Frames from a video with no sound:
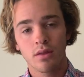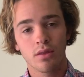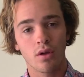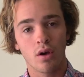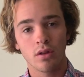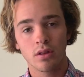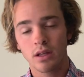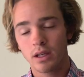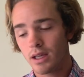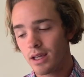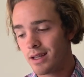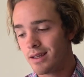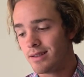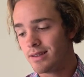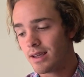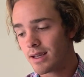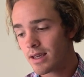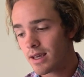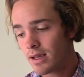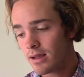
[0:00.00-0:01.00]
Thirdly, in
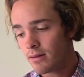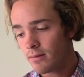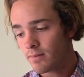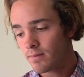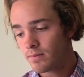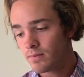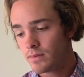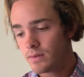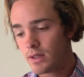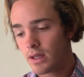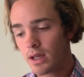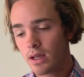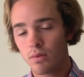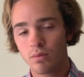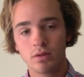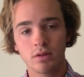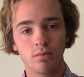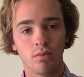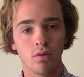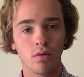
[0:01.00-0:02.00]

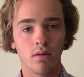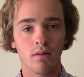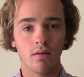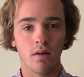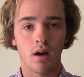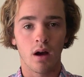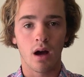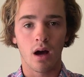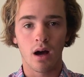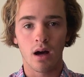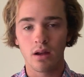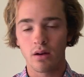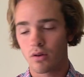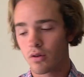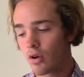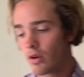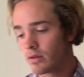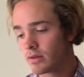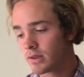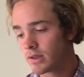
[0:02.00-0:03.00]
digging was more of a harder
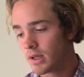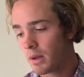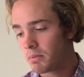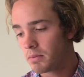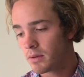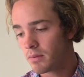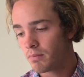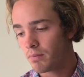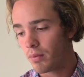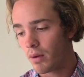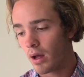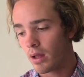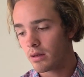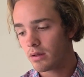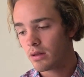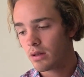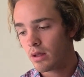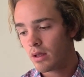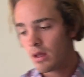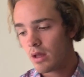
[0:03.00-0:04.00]
concept,
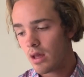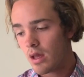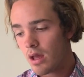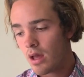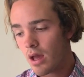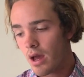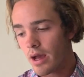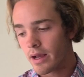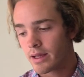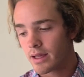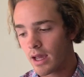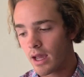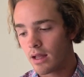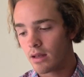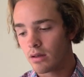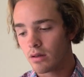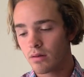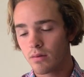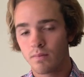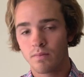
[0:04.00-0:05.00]
but
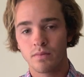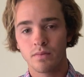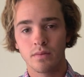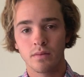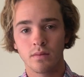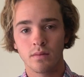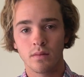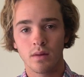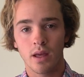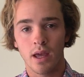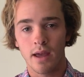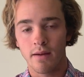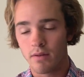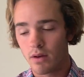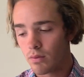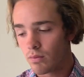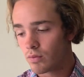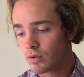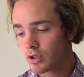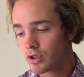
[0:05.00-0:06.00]
again,
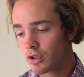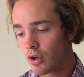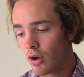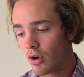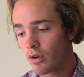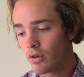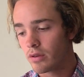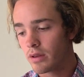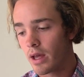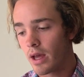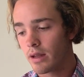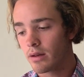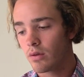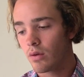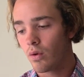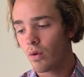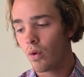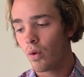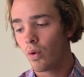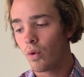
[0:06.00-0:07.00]
evidence was shown
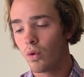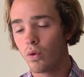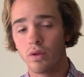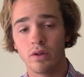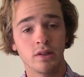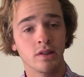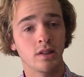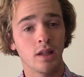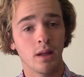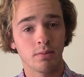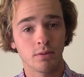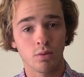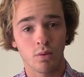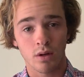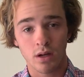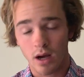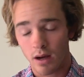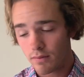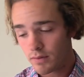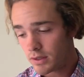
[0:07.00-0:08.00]
that all the steps were
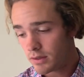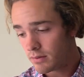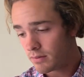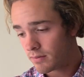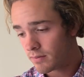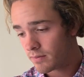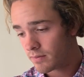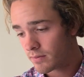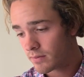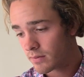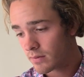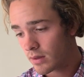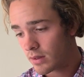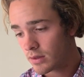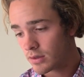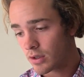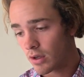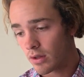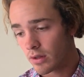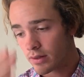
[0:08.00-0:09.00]
covered.
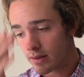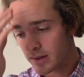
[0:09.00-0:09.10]
So